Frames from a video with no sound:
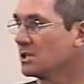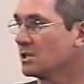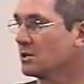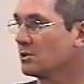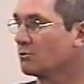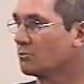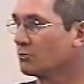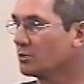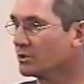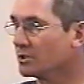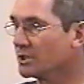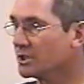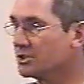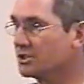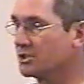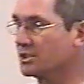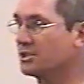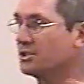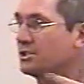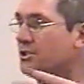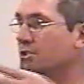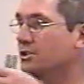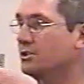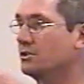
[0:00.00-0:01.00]

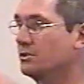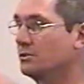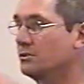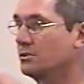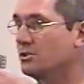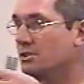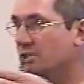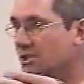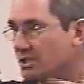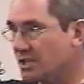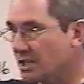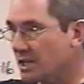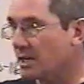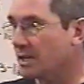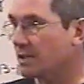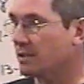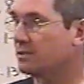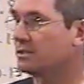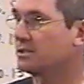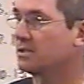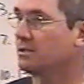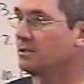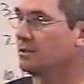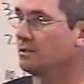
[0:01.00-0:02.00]
religious sect,
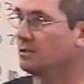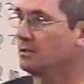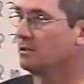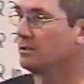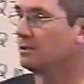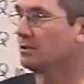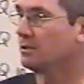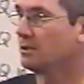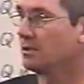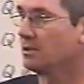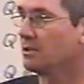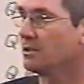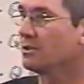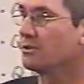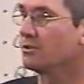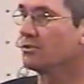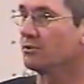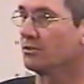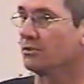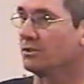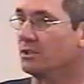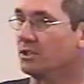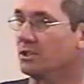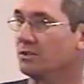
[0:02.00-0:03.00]
the